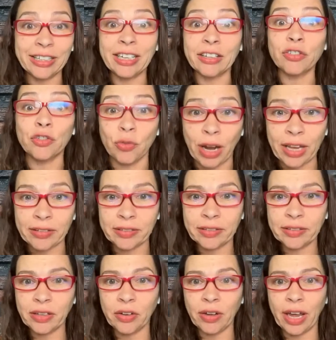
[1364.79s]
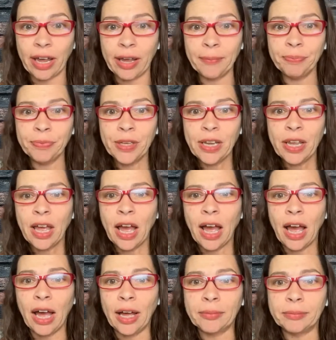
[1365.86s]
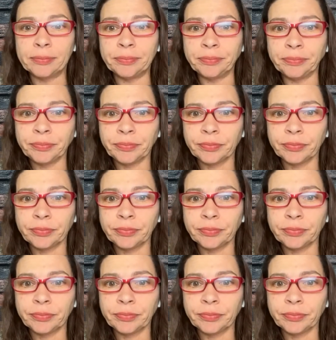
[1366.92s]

distress. Okay. Um,